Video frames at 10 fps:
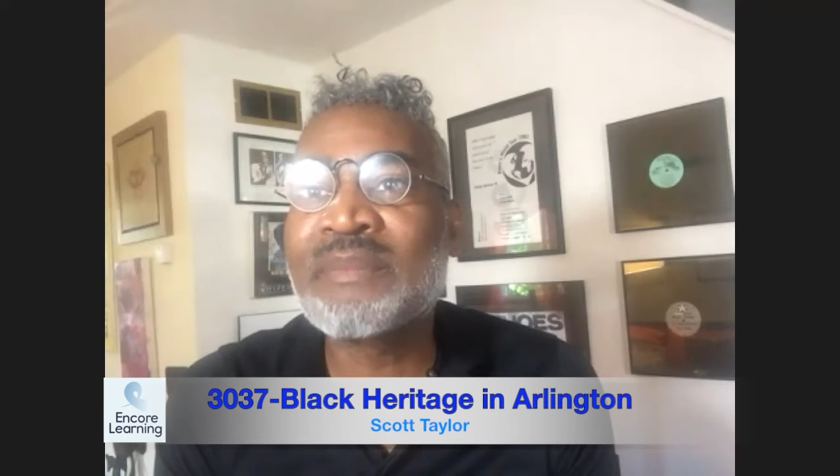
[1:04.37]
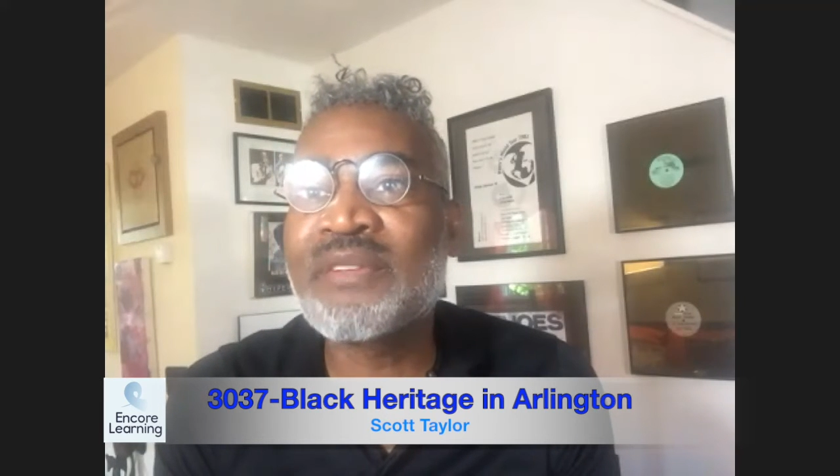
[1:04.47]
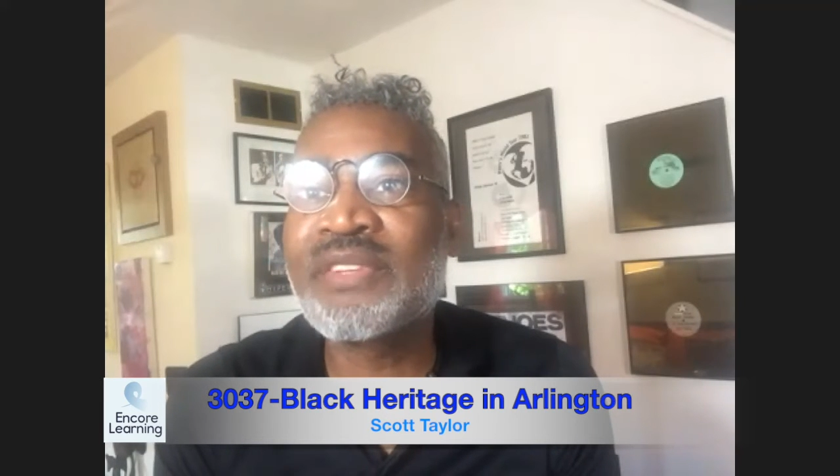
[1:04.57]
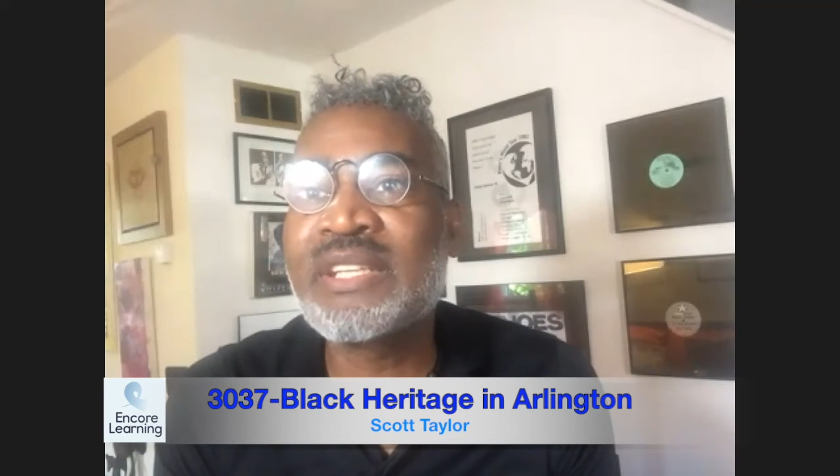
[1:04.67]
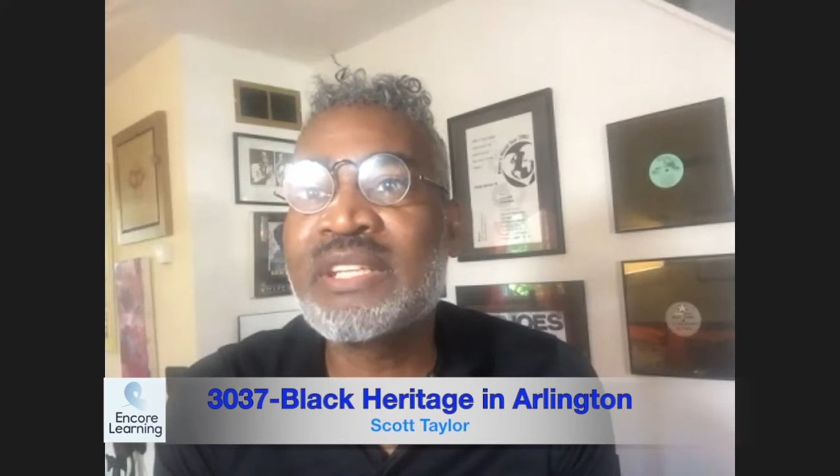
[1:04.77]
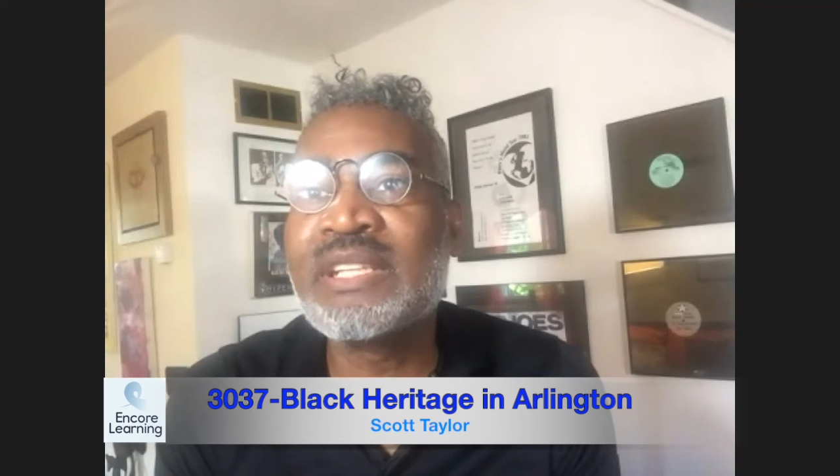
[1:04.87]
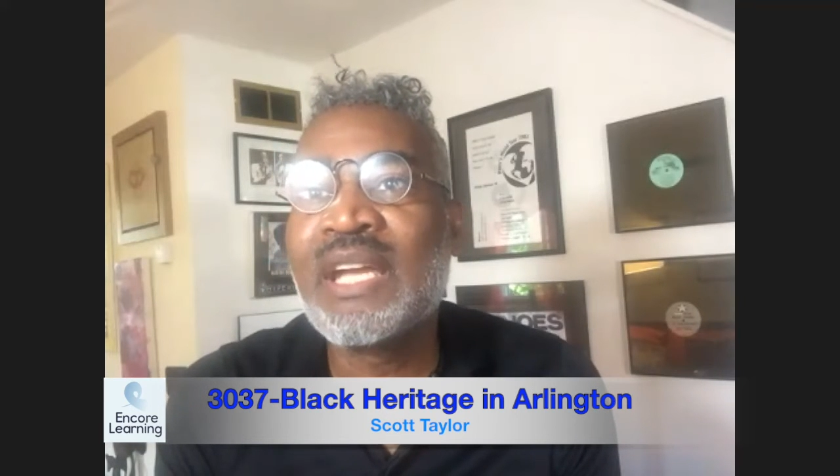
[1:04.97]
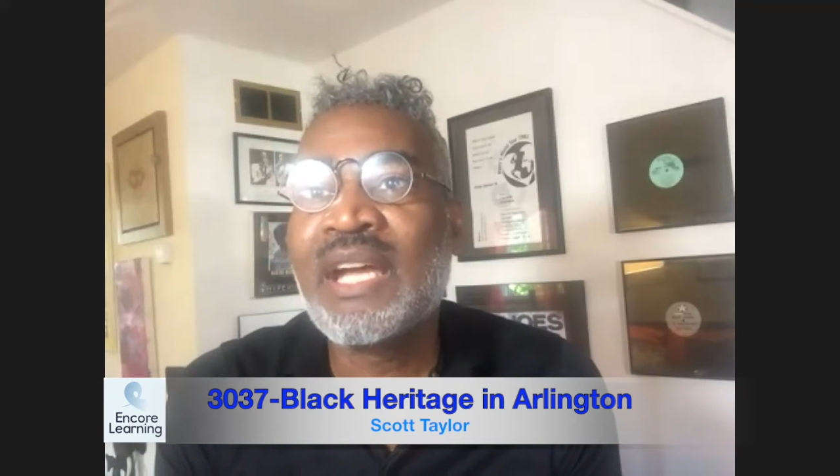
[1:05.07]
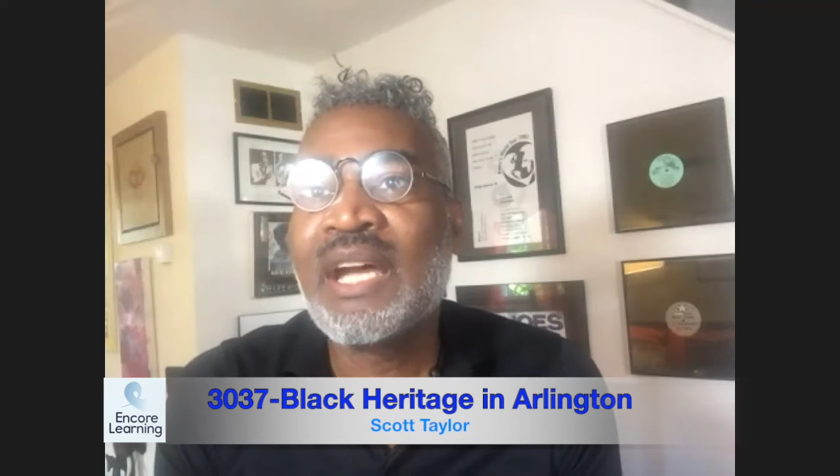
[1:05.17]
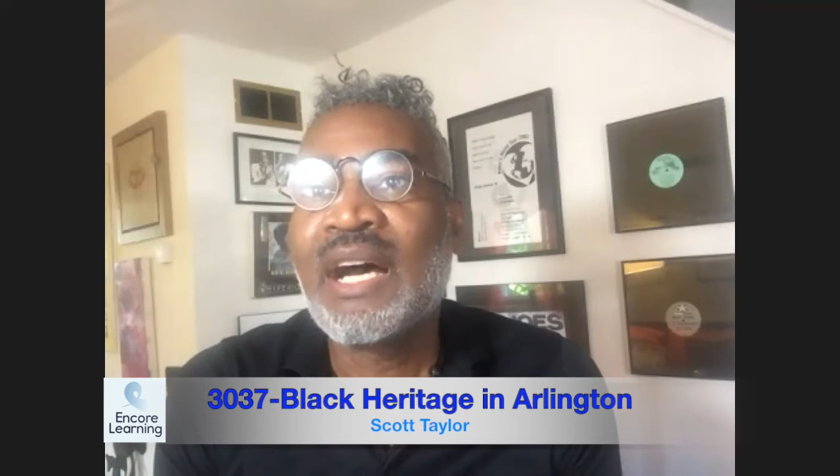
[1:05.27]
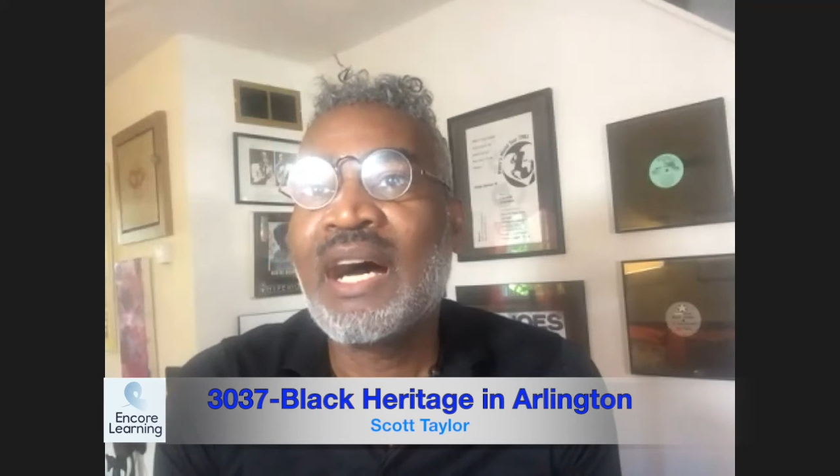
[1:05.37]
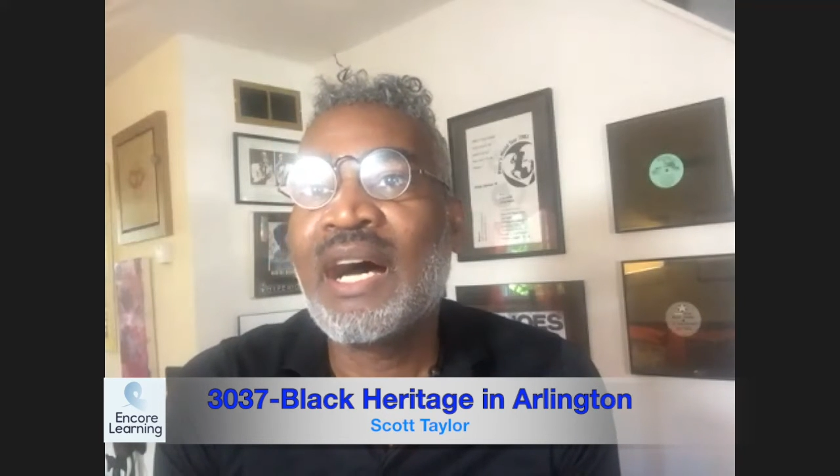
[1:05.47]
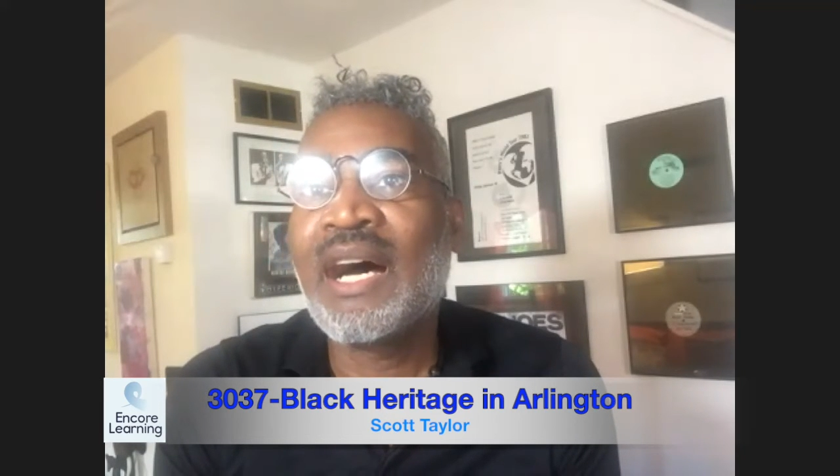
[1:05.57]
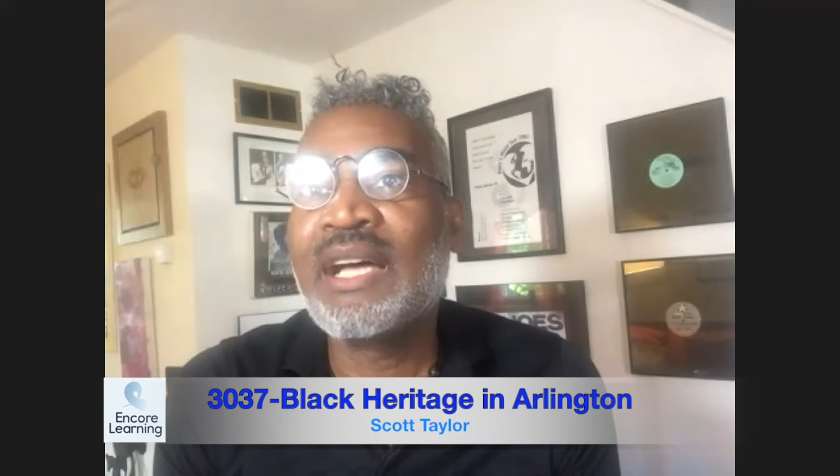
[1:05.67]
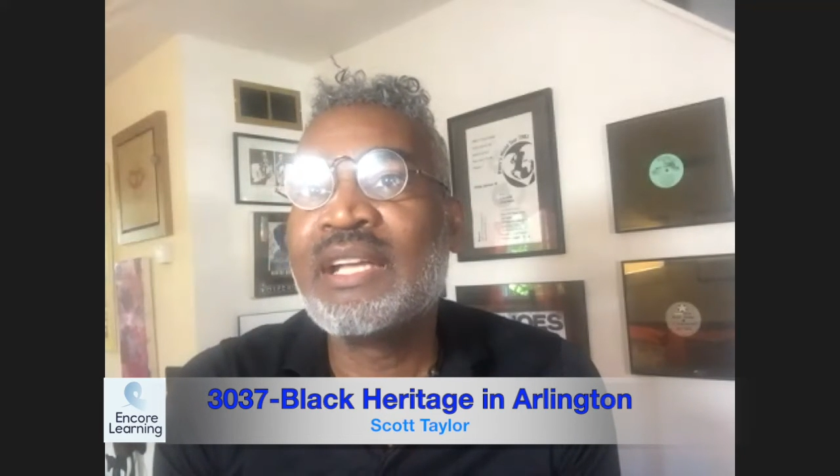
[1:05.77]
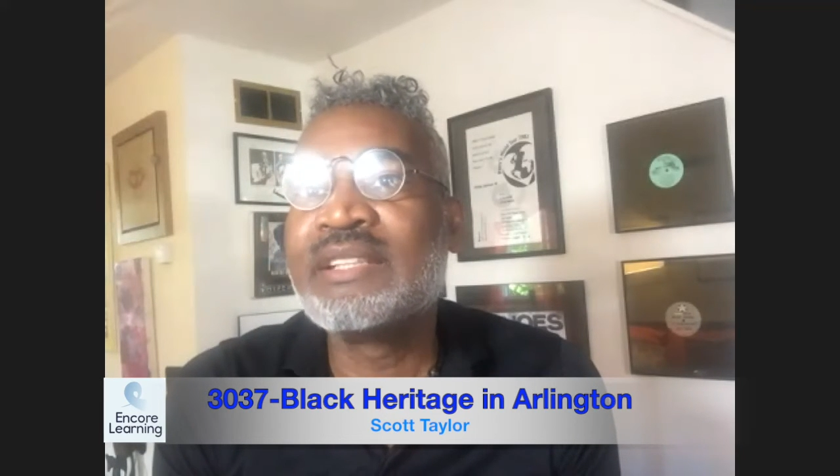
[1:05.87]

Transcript: of the uh,